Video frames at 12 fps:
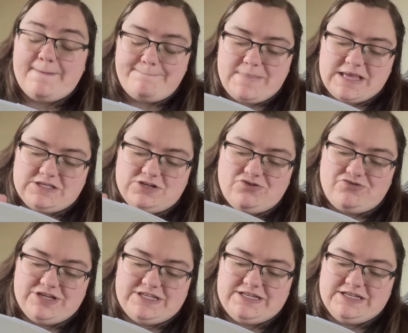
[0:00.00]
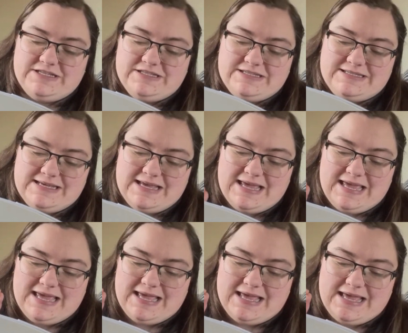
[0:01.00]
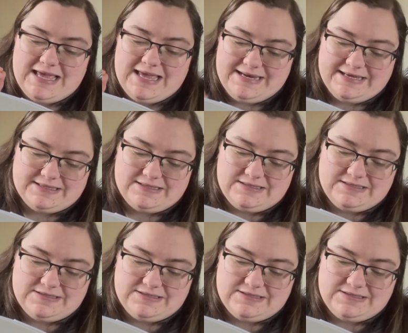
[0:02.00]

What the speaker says: makes Christians idiots.